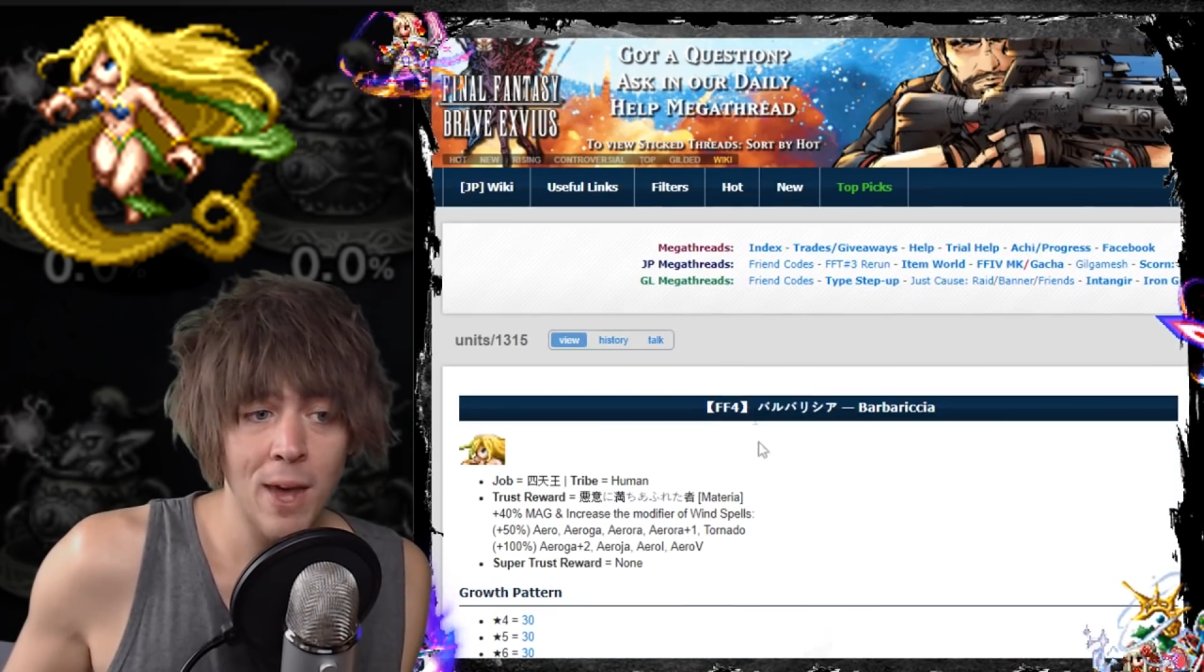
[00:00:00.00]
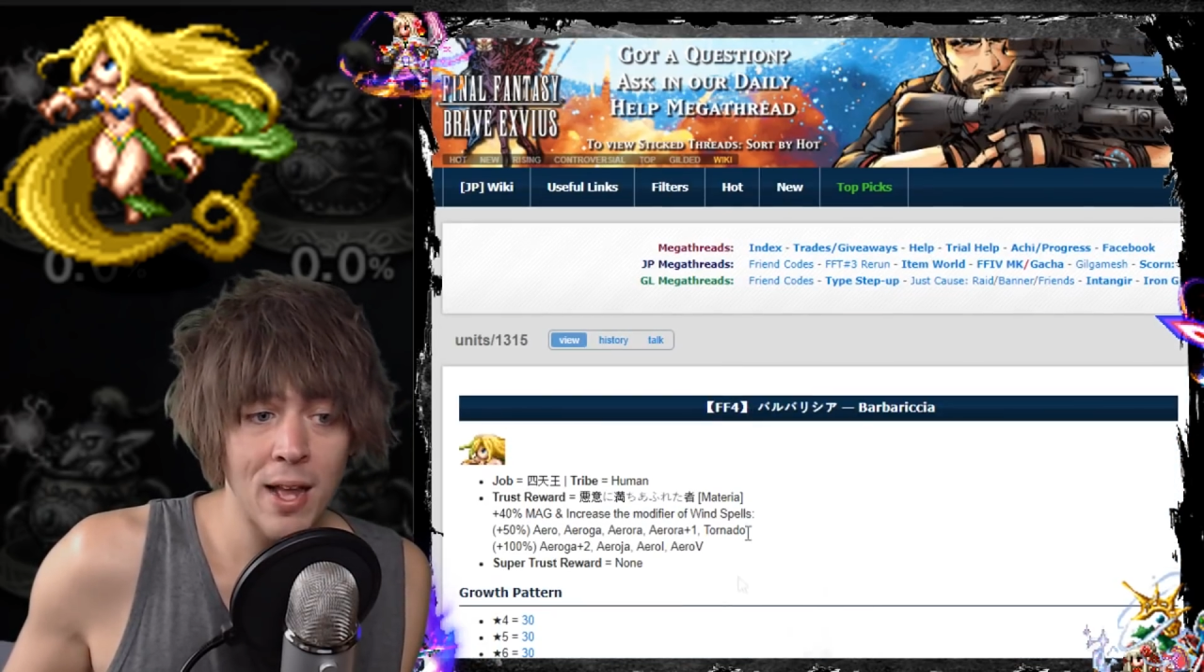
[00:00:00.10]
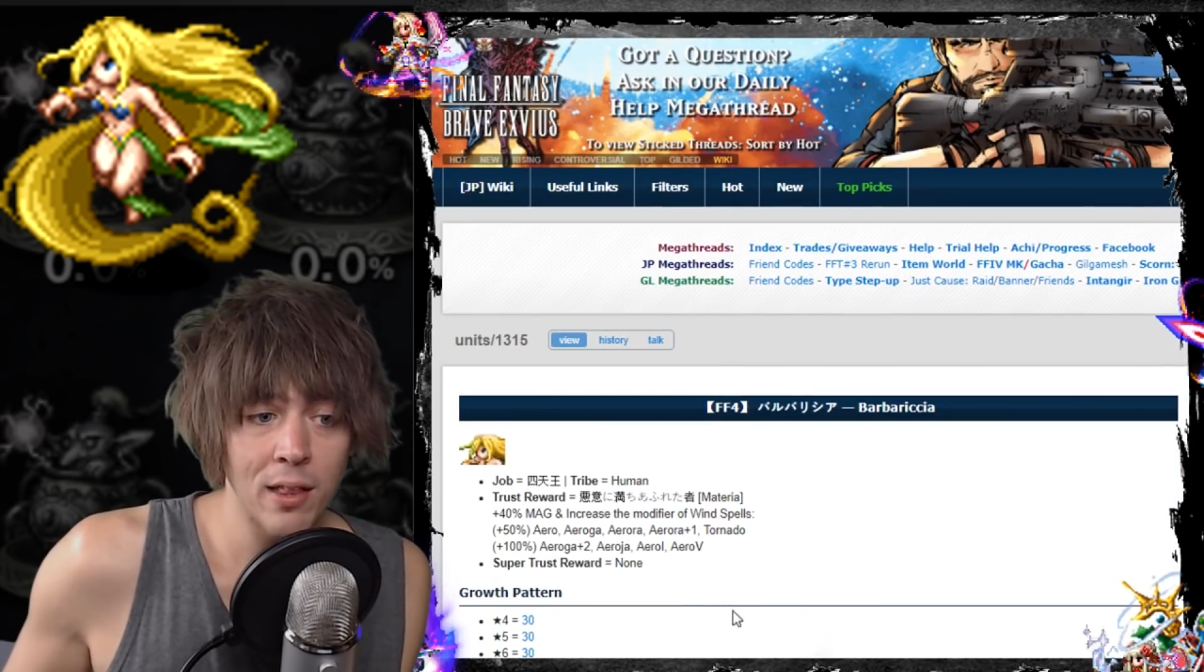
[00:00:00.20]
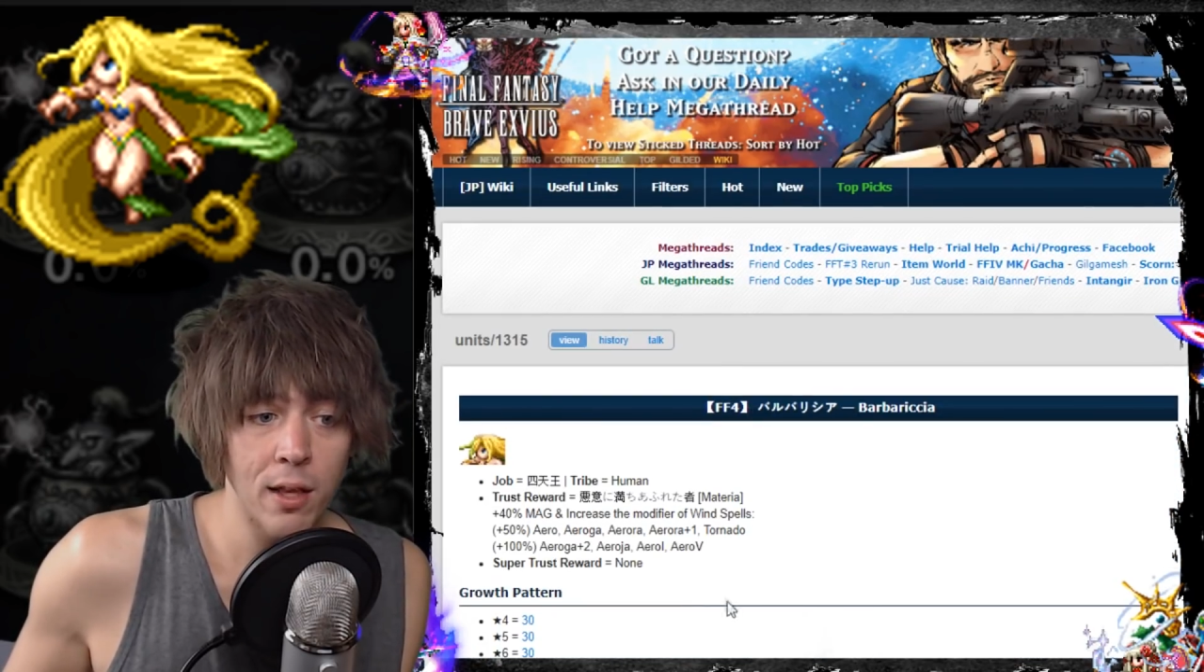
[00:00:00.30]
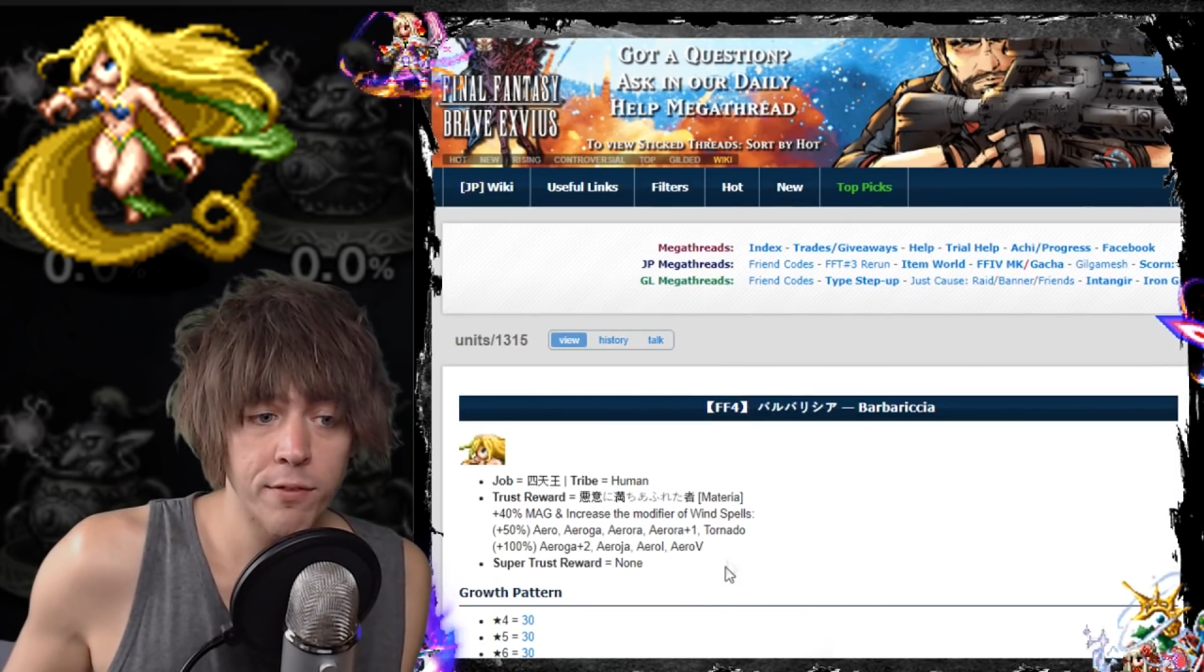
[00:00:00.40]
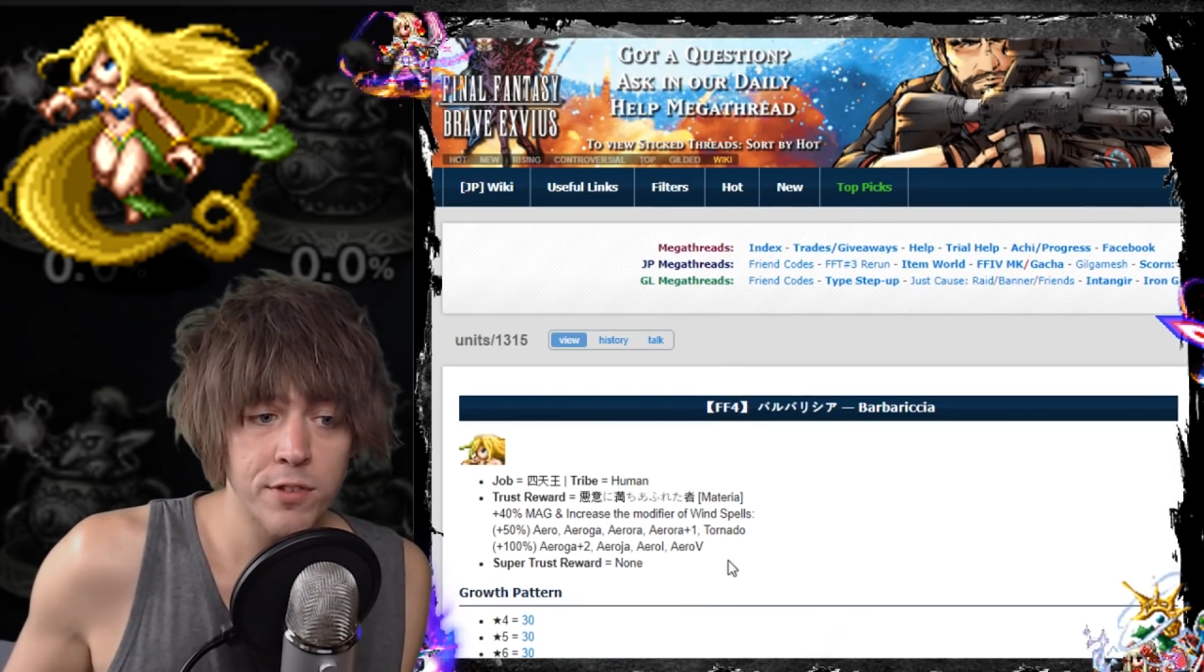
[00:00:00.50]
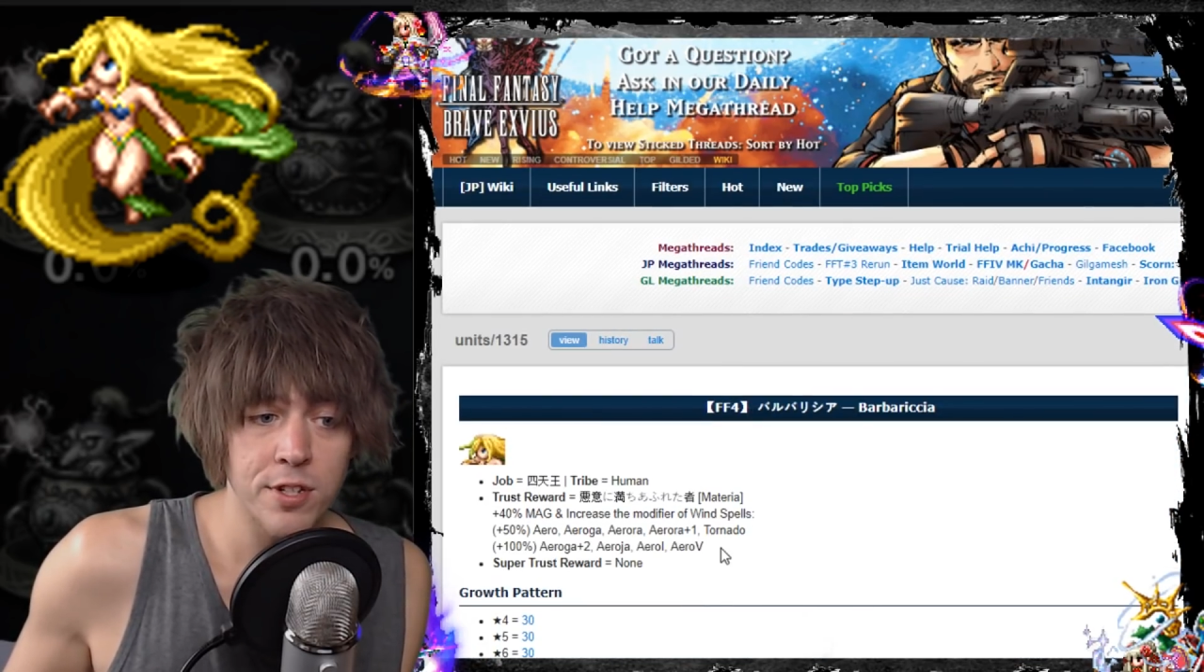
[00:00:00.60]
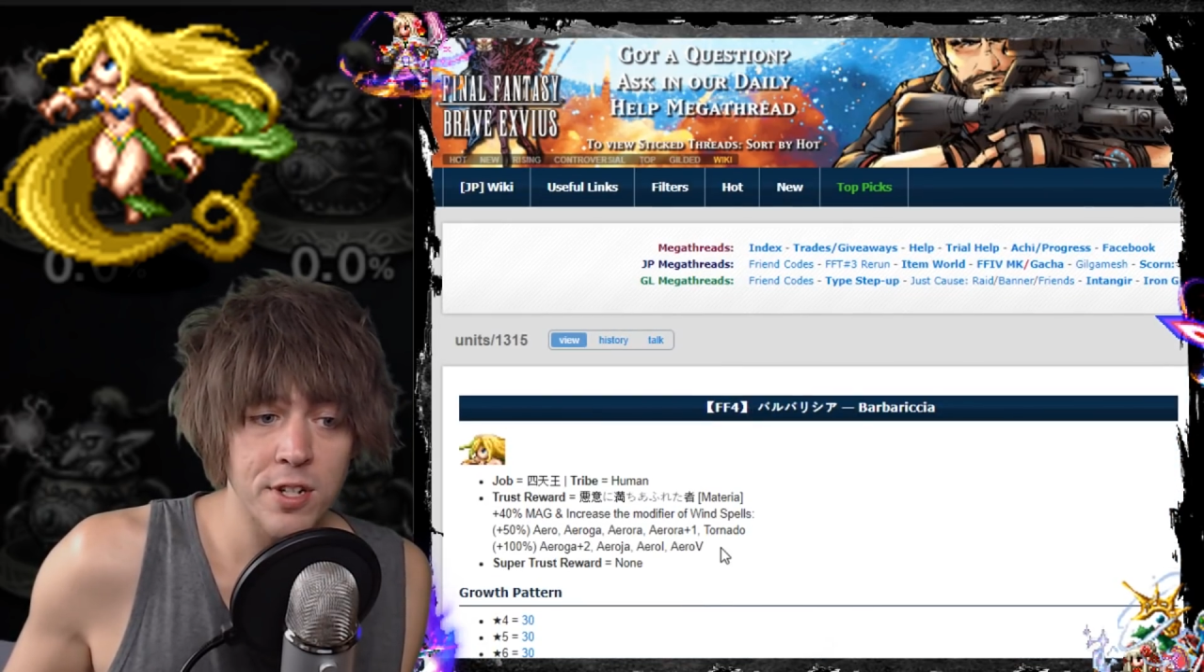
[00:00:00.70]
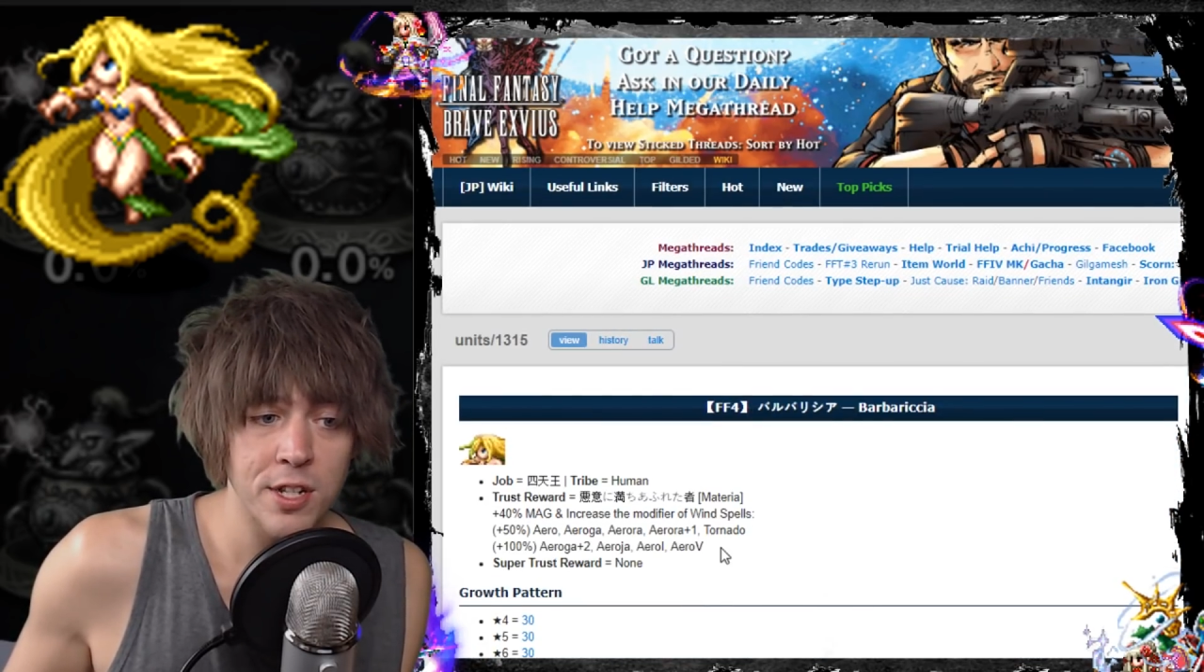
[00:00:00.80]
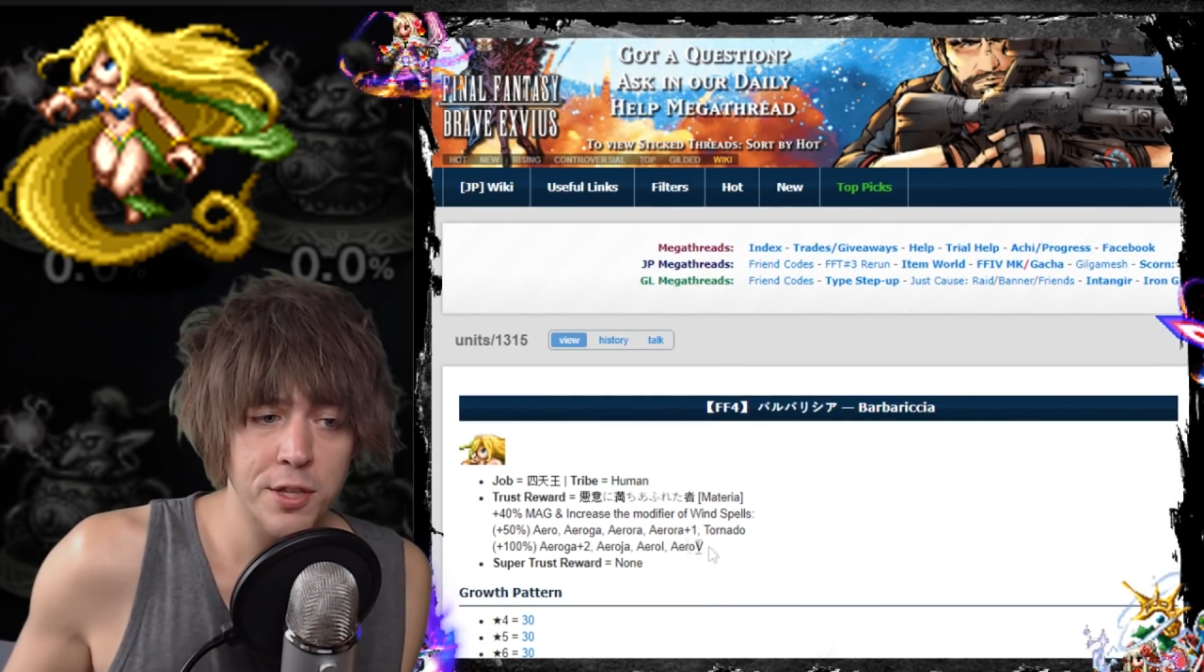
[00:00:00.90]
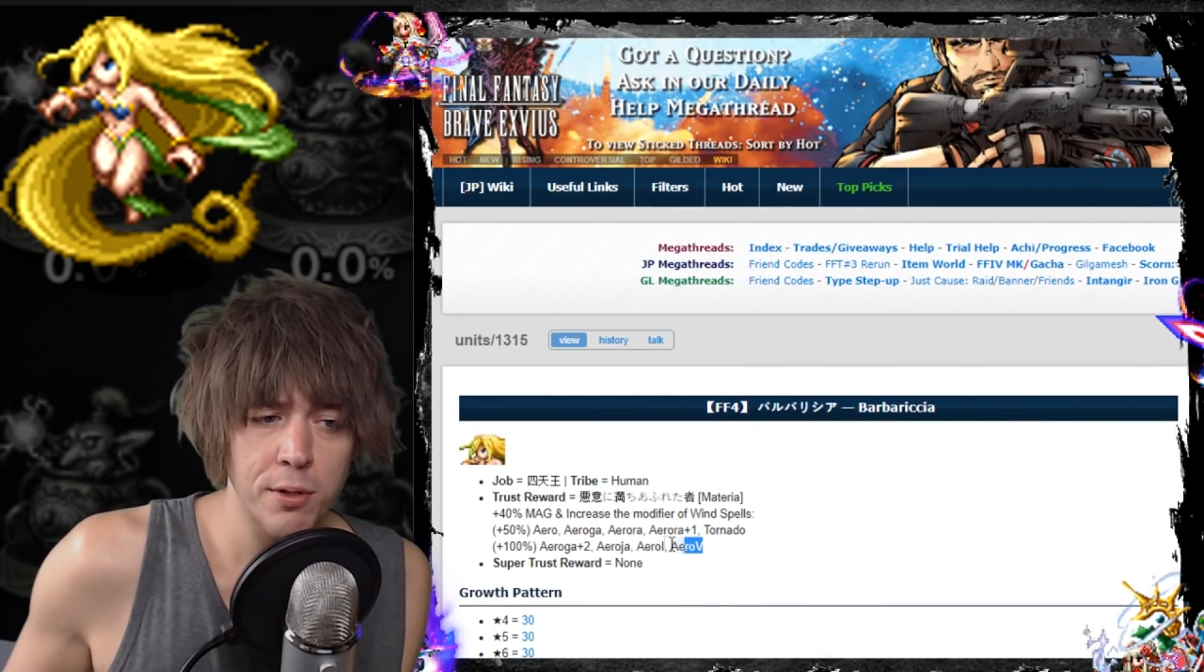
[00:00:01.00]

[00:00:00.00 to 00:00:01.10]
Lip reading: I love to see that